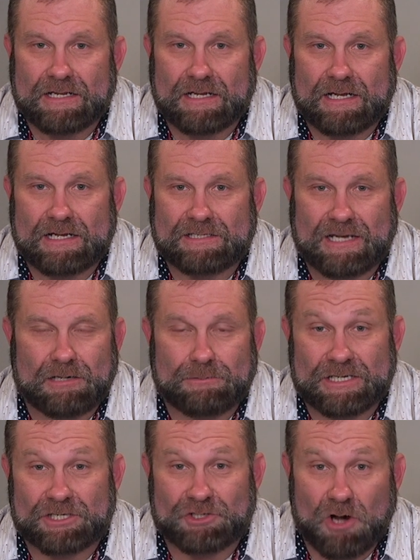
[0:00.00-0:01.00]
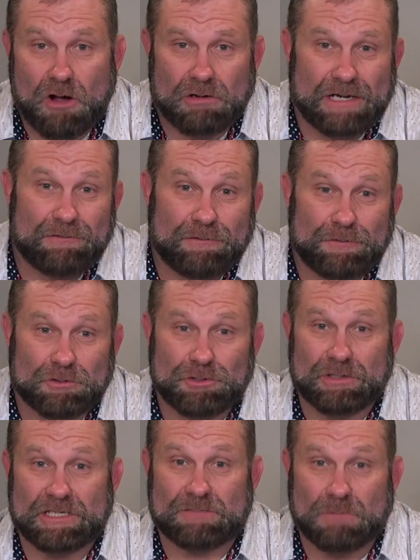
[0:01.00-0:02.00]
is not going to be as strong. Even if you're
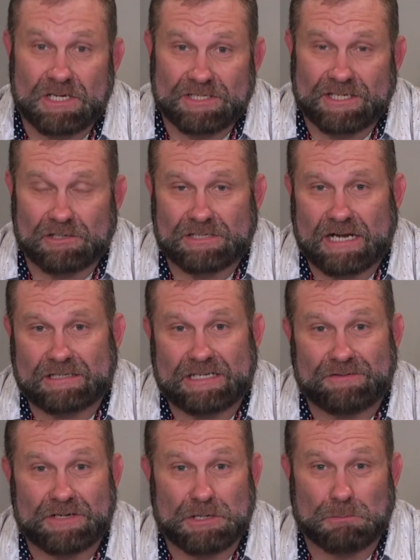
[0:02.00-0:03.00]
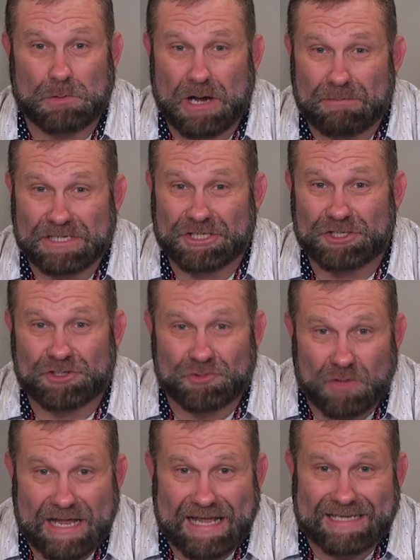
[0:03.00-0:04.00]
doing as much sales activity, you're probably
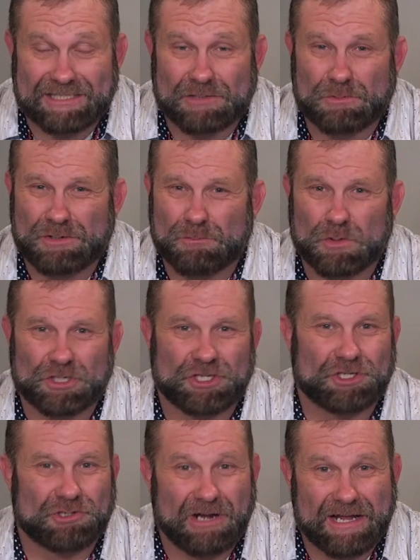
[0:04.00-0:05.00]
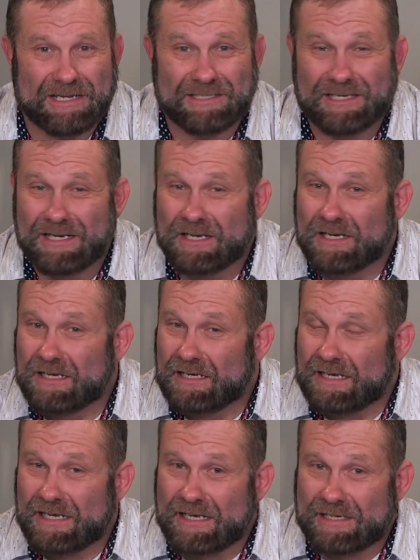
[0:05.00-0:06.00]
stressed. And when you're more stressed,
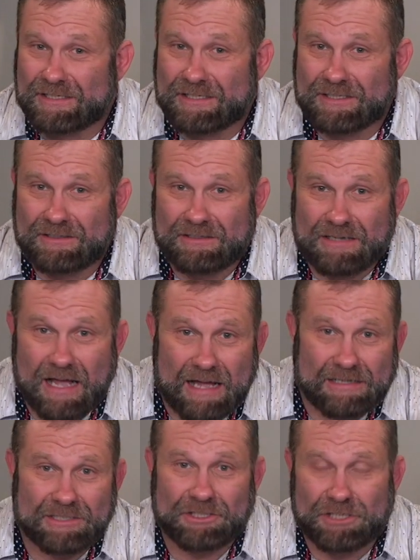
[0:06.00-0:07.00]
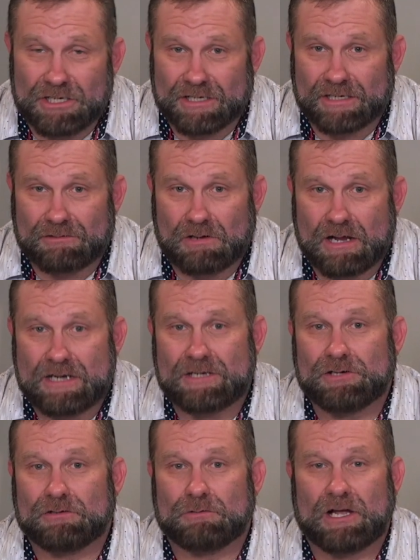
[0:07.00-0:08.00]
it's not as good, right?
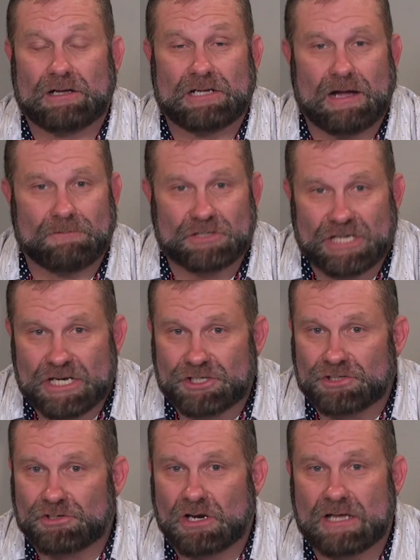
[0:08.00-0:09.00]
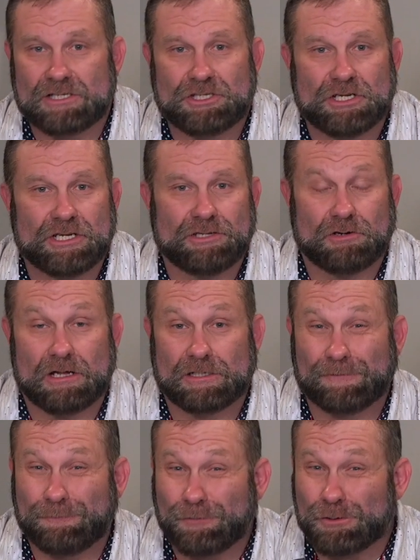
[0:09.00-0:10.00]
Your conversations are not as good. They're not as
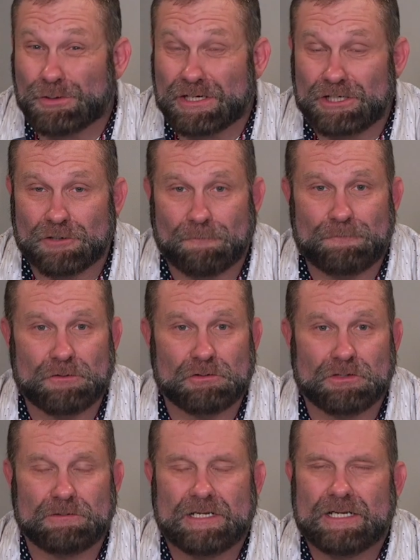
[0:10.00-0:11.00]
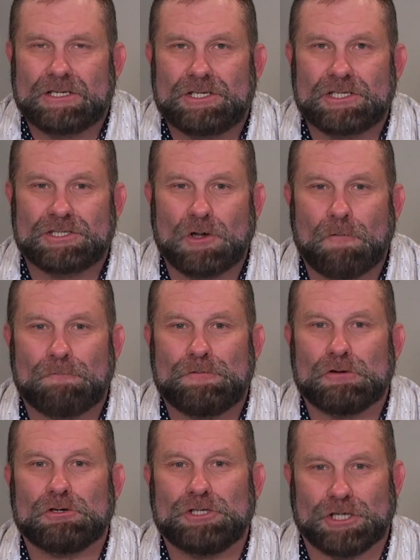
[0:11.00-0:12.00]
fluid. You just don't
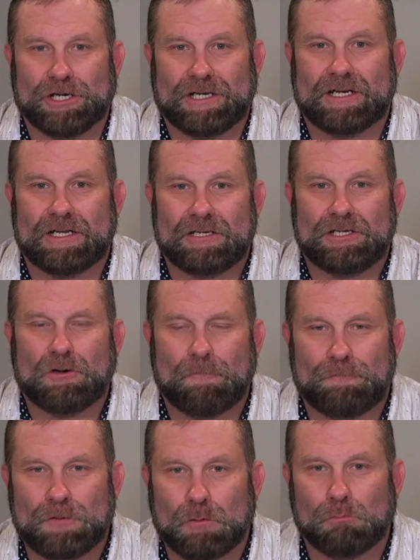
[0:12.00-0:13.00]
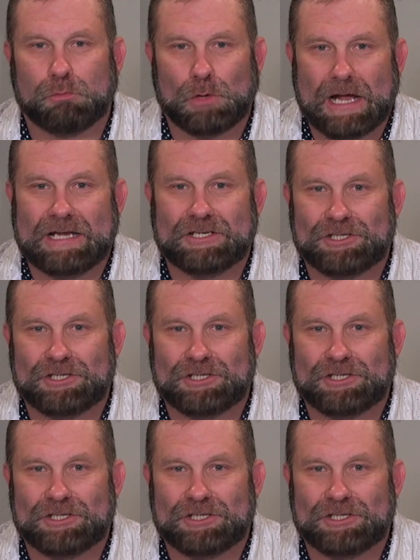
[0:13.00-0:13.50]
feel good. You don't feel bright,